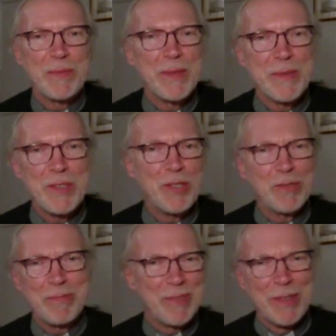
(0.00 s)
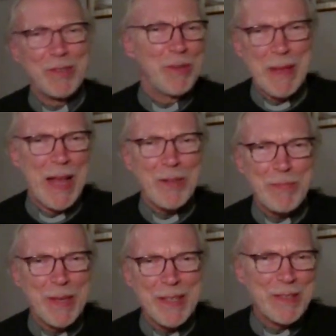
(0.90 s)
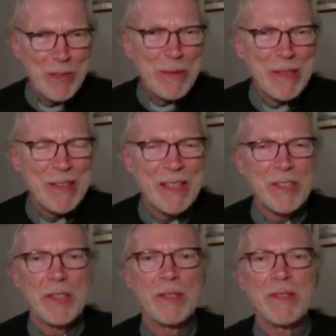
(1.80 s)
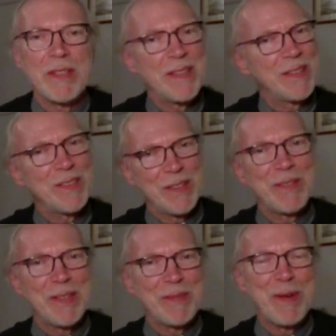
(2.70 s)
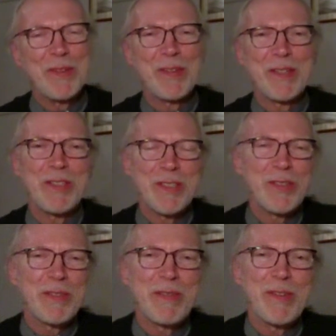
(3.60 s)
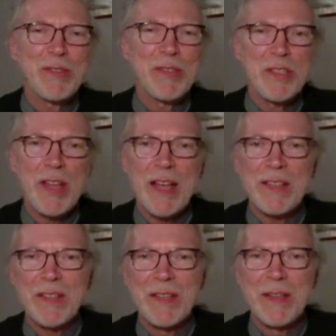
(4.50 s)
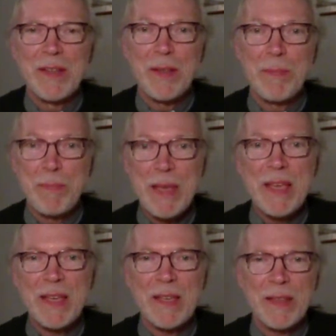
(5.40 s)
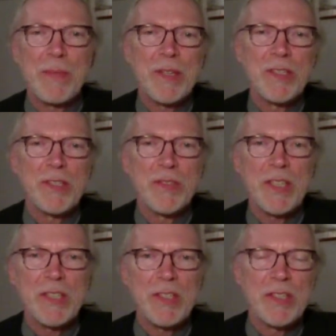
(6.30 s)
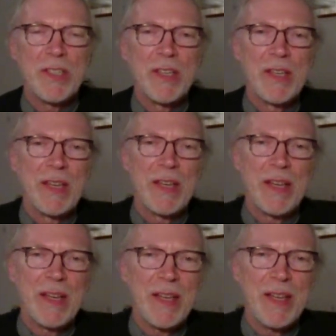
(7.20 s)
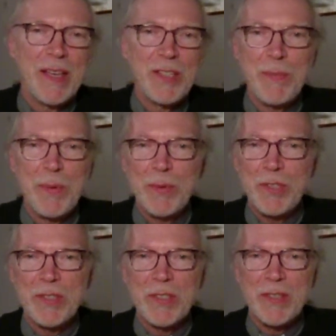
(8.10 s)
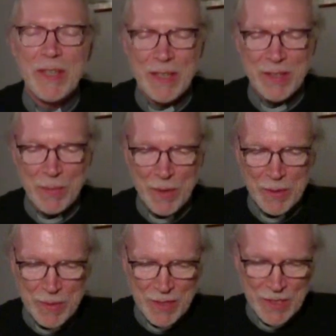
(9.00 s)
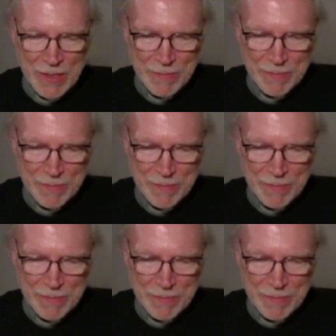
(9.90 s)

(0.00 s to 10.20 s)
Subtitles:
when she could have been helping and doing things, and Martha has to sort of understand that being in the presence of Jesus is important and appropriate.